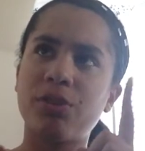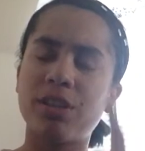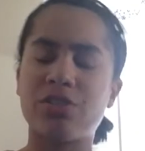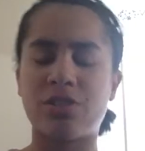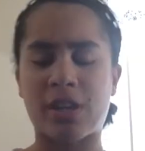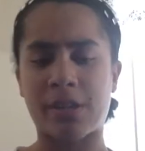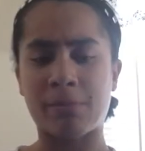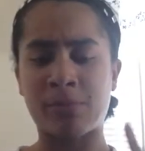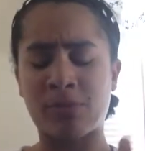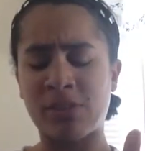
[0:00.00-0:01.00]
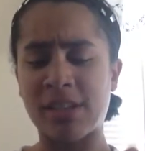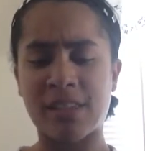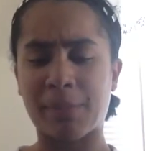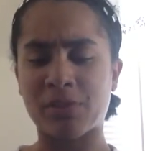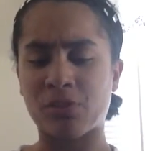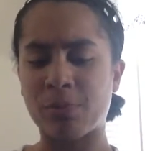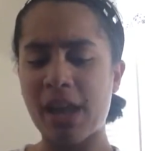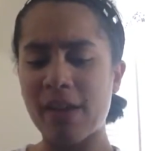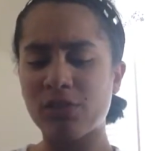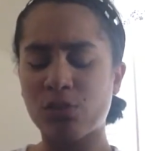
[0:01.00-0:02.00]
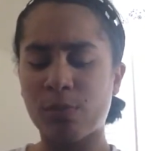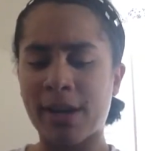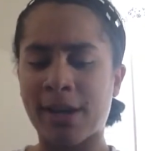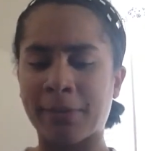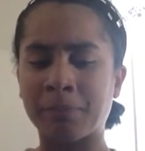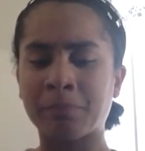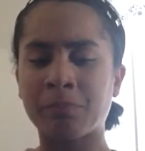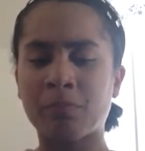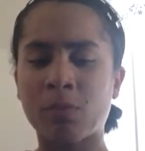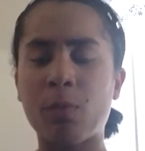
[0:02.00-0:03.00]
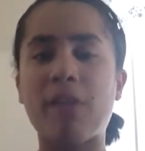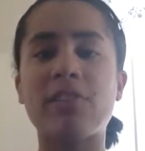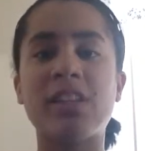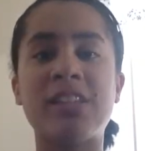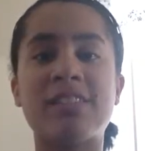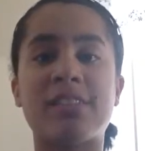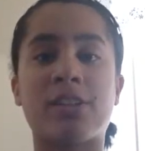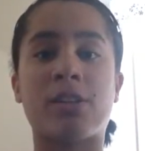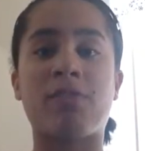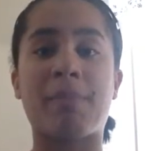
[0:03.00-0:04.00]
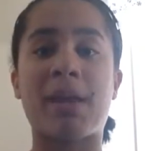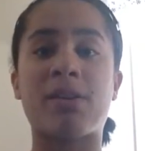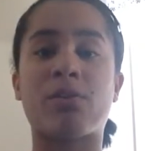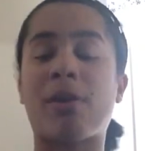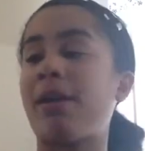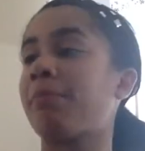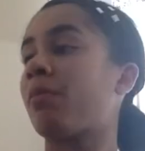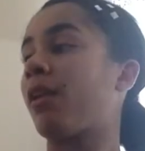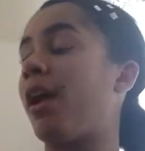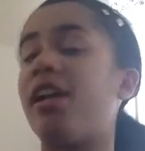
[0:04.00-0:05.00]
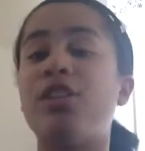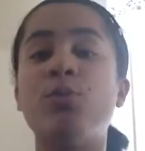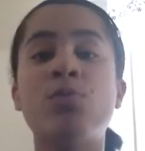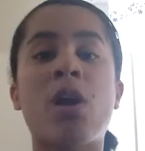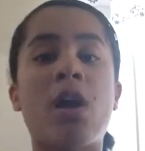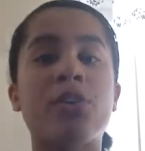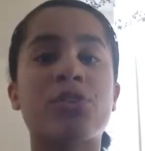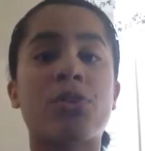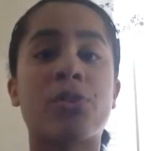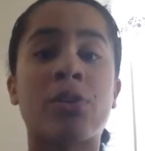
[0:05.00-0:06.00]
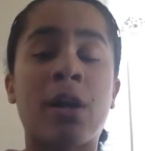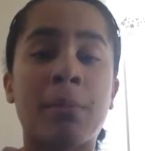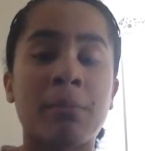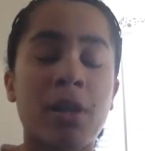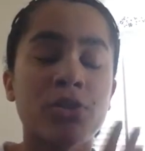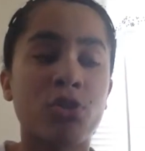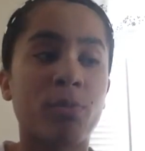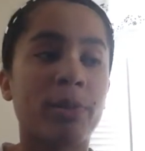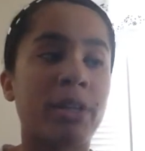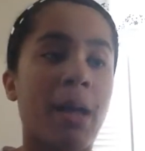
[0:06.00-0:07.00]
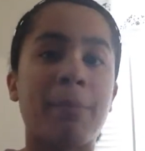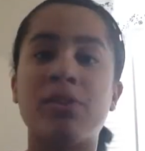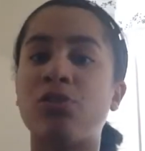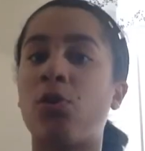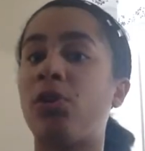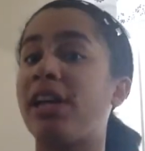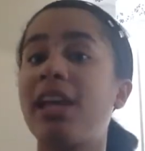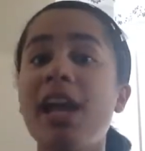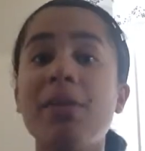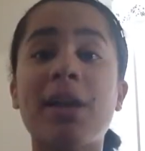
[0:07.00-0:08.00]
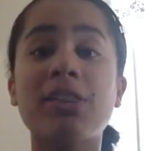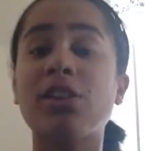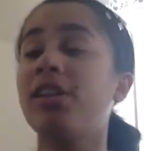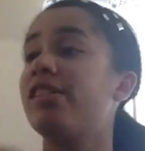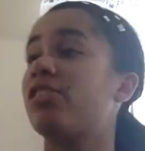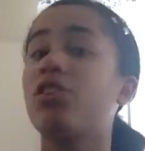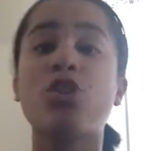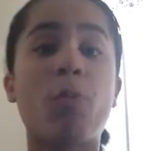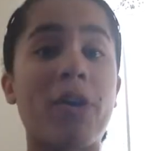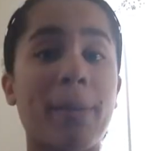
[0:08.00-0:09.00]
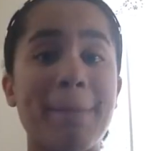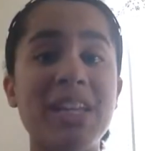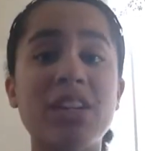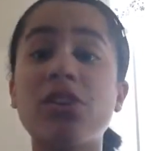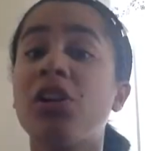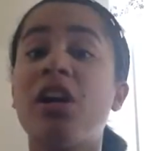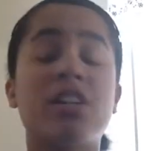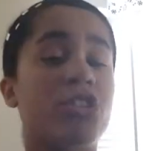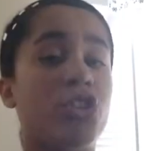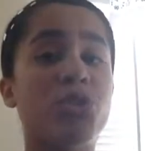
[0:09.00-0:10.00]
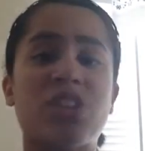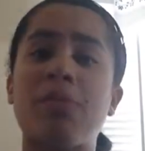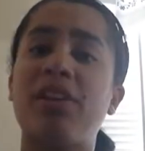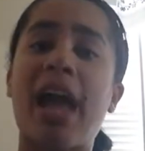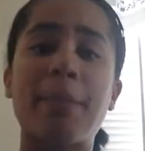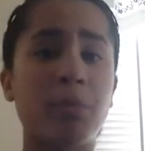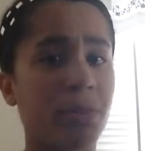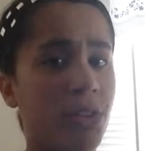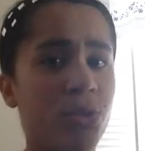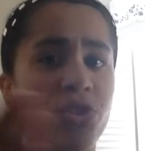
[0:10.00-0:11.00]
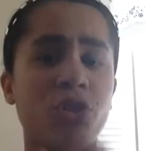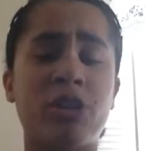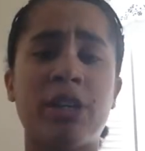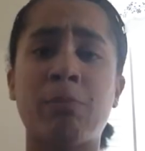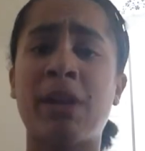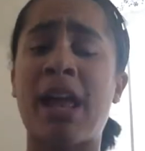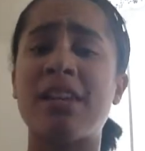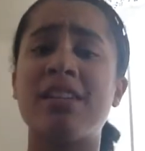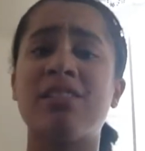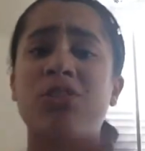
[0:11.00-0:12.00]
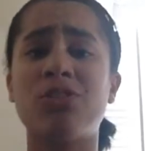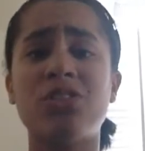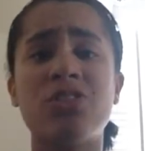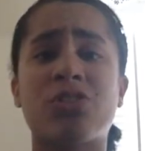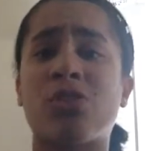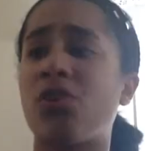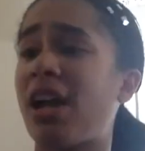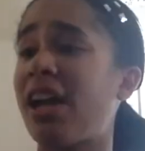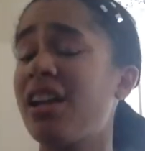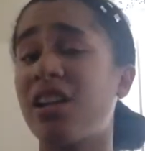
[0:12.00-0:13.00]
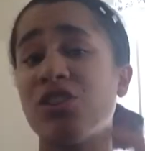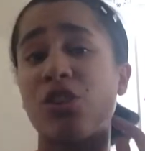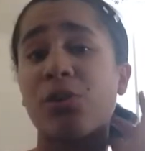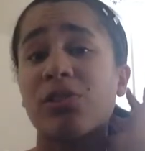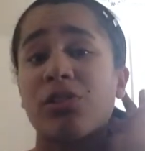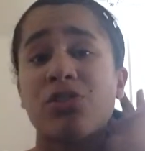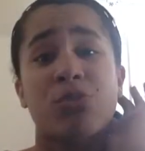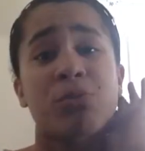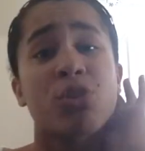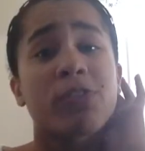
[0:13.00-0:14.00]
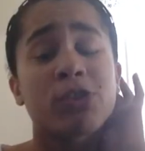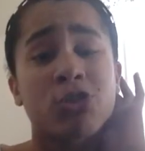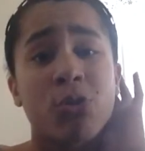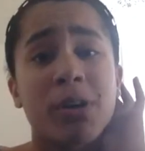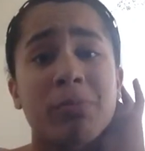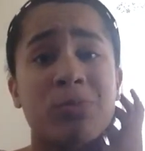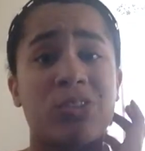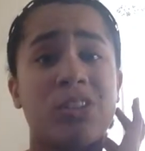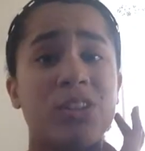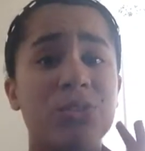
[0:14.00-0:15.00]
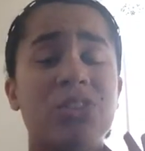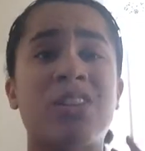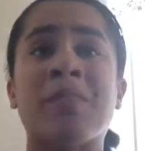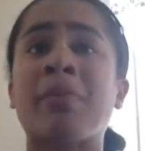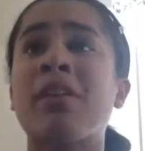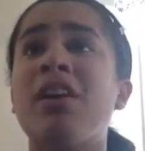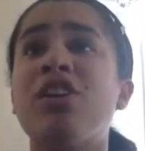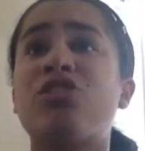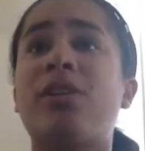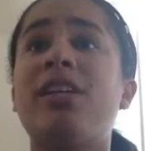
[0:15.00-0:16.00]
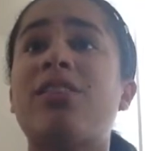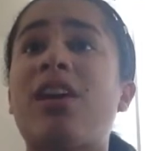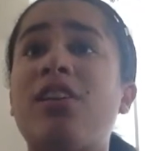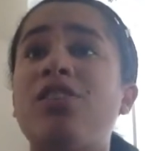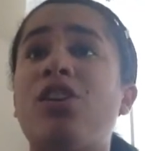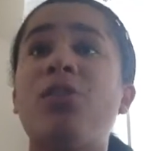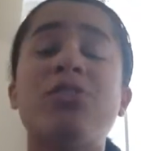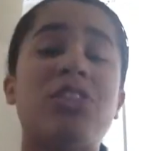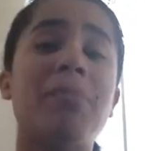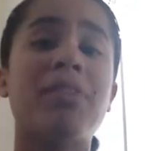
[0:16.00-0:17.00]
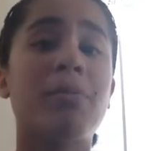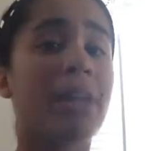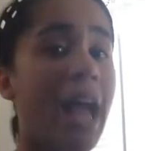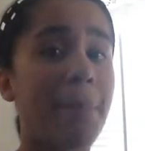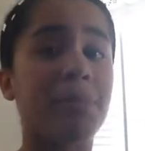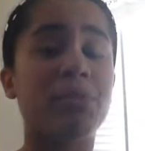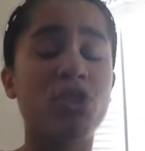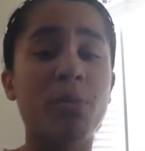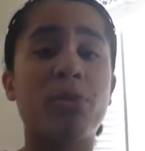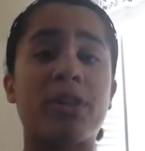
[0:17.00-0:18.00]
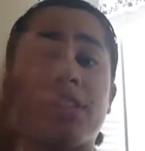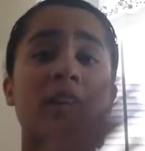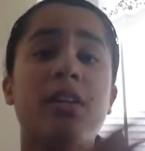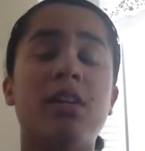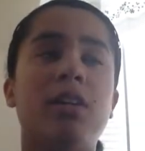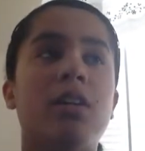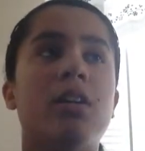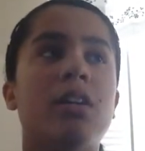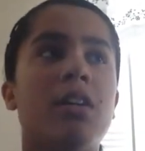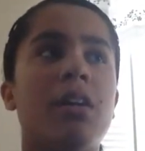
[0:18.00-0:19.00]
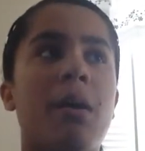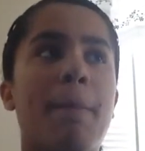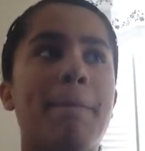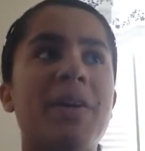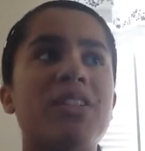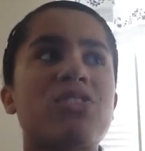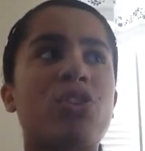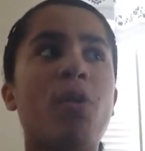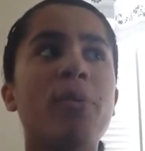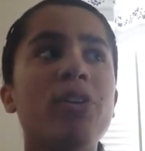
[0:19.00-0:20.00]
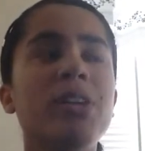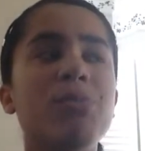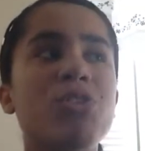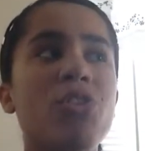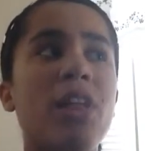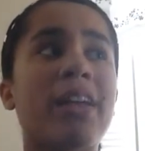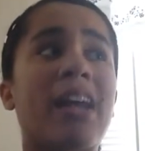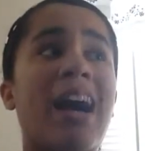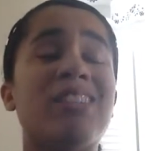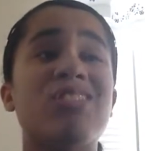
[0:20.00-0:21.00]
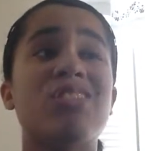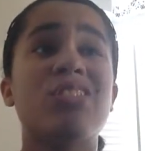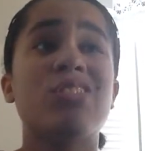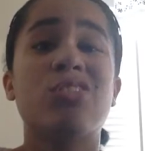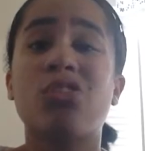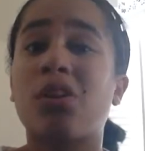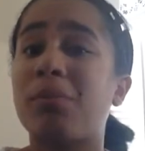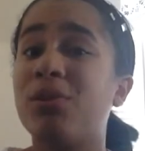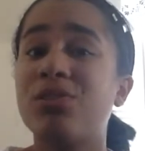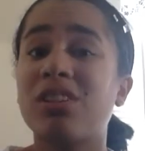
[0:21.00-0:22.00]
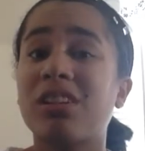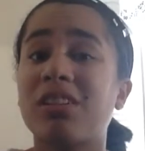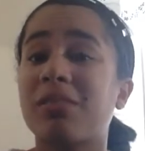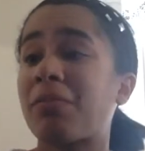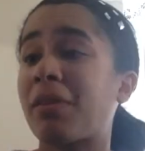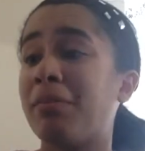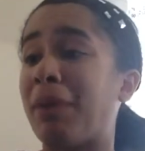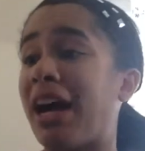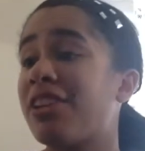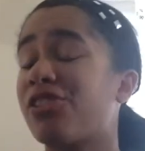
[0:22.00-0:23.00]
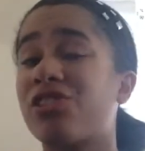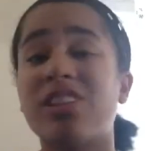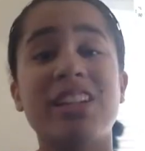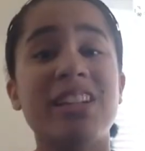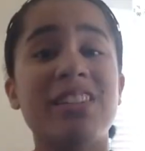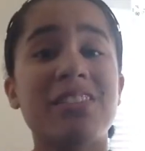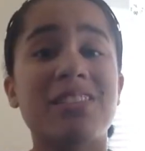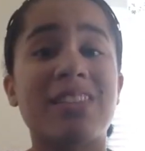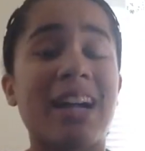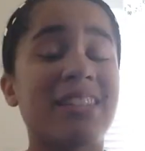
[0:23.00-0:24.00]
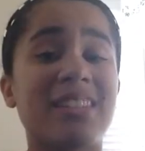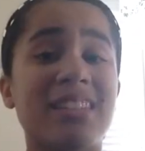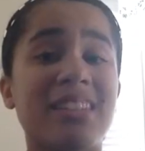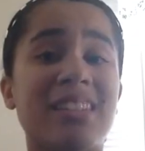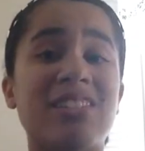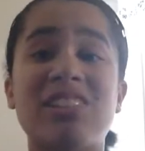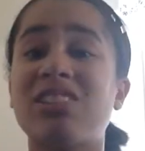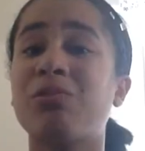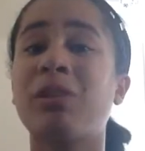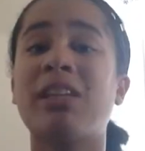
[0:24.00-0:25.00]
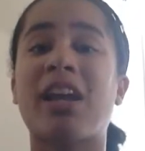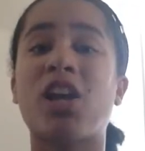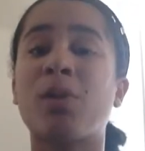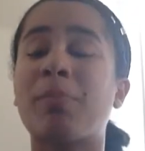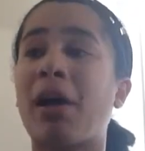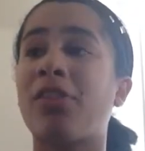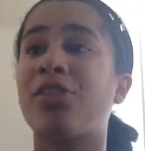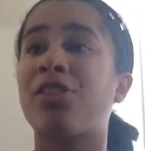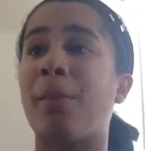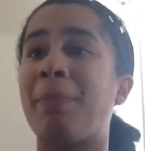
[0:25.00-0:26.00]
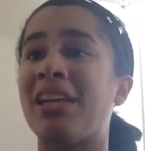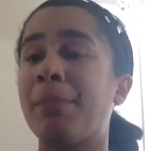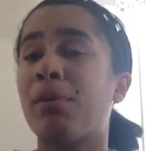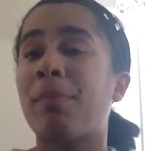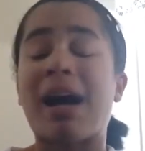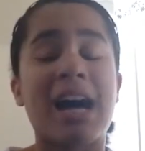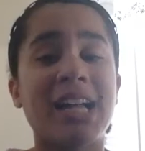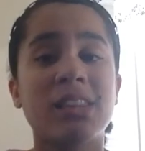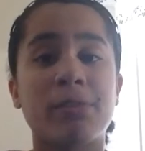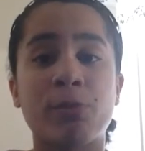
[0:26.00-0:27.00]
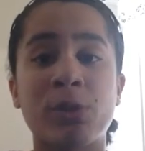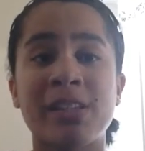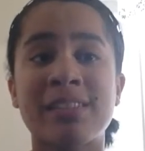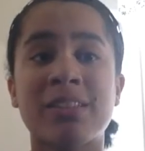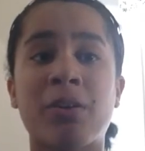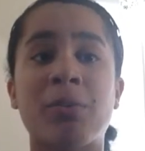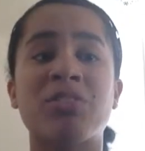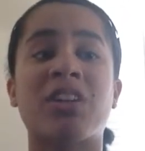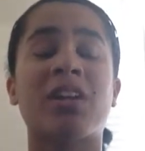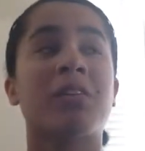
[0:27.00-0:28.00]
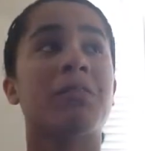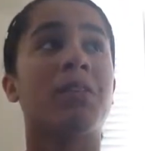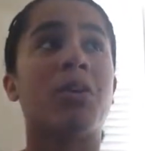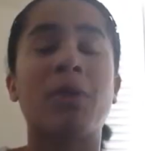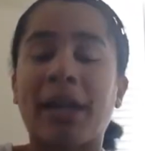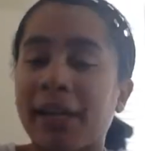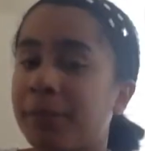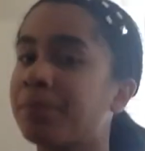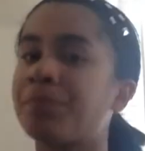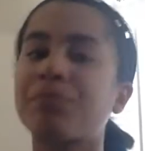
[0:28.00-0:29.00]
things today, with today's episode, we have to where we have the lead singer of the band, all right? And Yu calls Tomori up and is all like, hey, you got the lead singer, you want to meet her? Because, you know, same thing happened with Yusuden and his little sister, okay? And, you know, his little sister was overjoyed seeing Yusuden. So he thought, you know, the same thing would happen with Tomori. But Tomori was all like, I just listened to their music, buy their CDs, that's it. She doesn't really care about the people behind the voice, so it was like, okay.